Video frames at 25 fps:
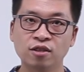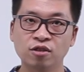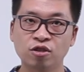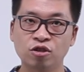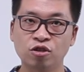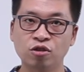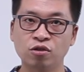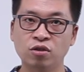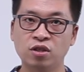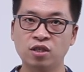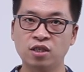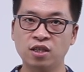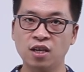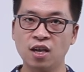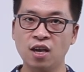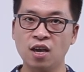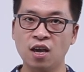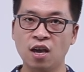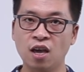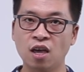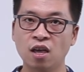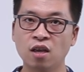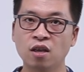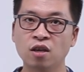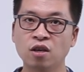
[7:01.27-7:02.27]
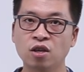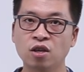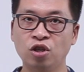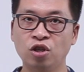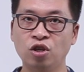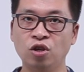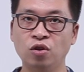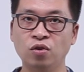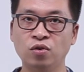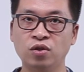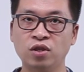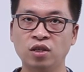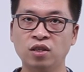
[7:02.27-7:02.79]
to J
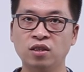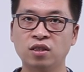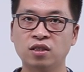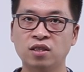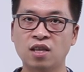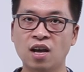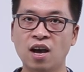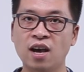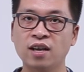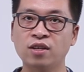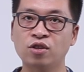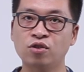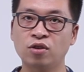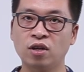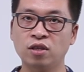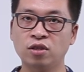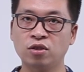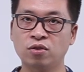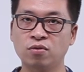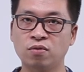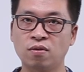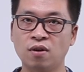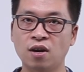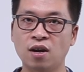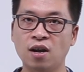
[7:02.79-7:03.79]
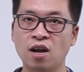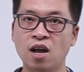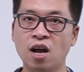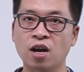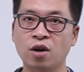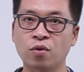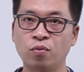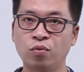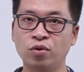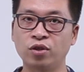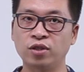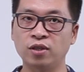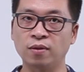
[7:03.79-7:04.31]
using Dijkstra
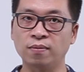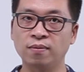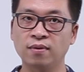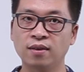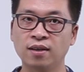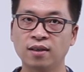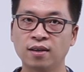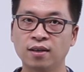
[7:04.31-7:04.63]
algorithm.